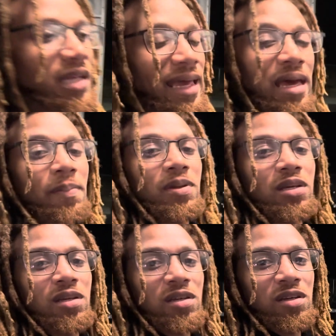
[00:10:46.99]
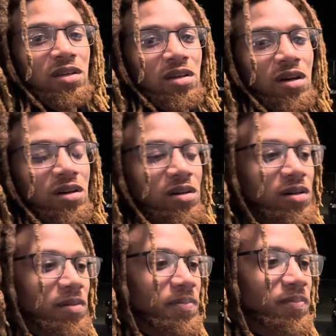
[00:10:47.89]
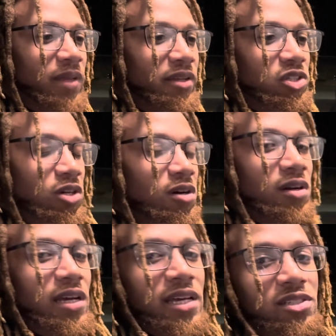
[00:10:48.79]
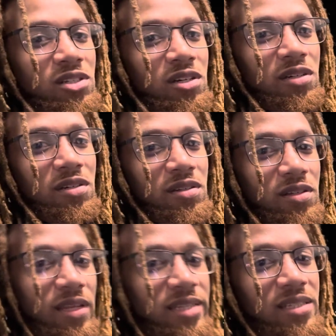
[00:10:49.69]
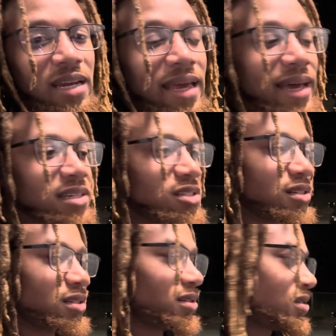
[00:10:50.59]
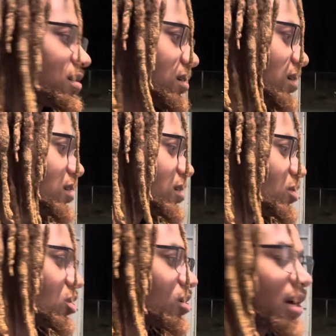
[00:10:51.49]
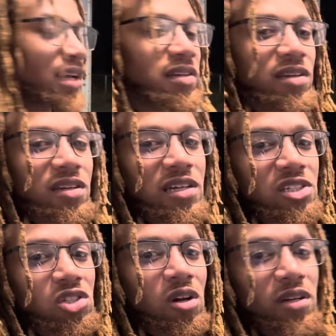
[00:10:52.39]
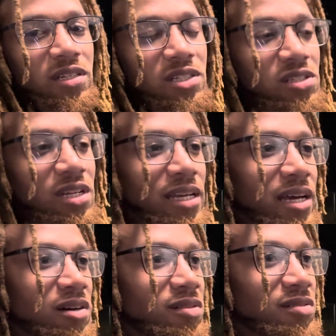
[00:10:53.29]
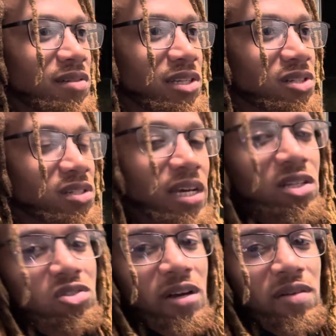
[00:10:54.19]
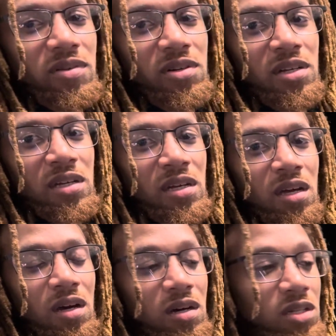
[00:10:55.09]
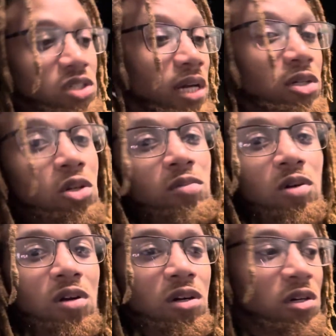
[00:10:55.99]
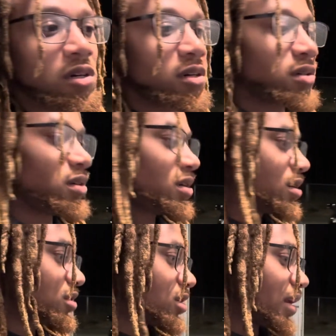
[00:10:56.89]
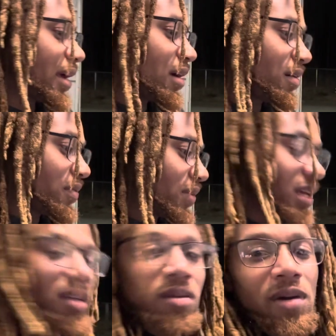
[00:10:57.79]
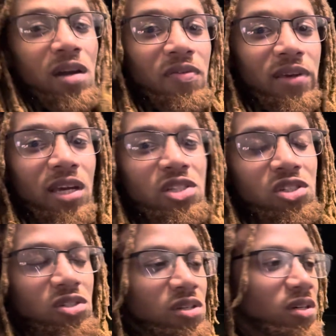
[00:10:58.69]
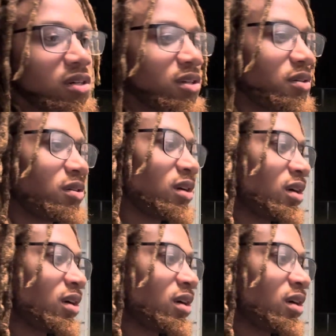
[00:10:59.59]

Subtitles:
happy that this car has done the things that it has done. I started this thing out as a daily driver, stock turbo car, didn't have any modifications done,